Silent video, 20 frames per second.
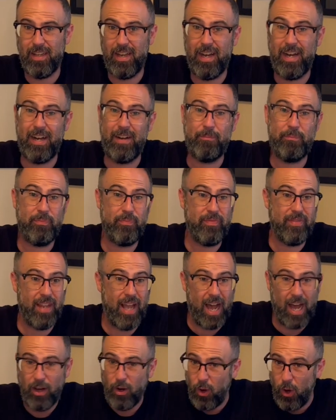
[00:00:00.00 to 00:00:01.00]

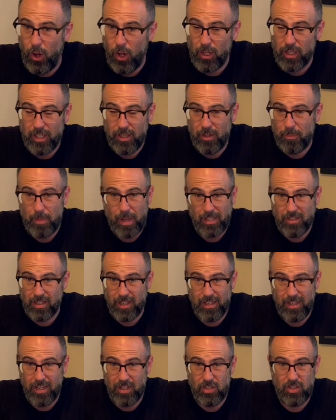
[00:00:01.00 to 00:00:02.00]
Not all in the best
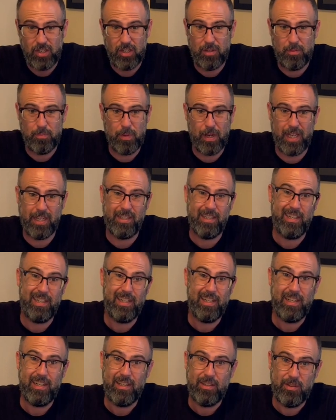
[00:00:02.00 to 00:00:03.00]
condition, but
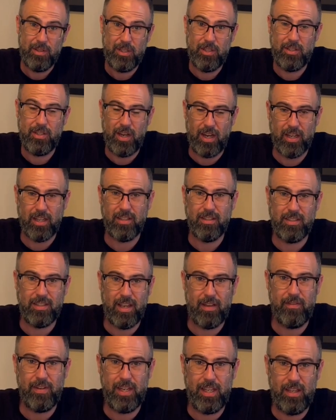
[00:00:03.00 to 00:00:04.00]
when you're talking
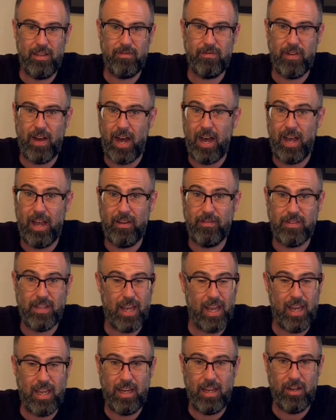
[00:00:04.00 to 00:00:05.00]
75 to
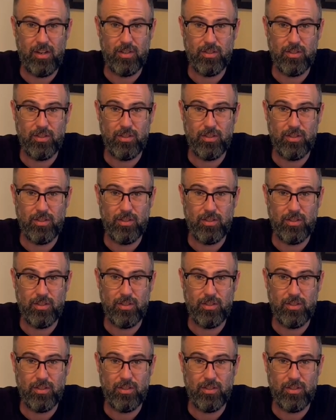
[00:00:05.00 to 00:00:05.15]
80 years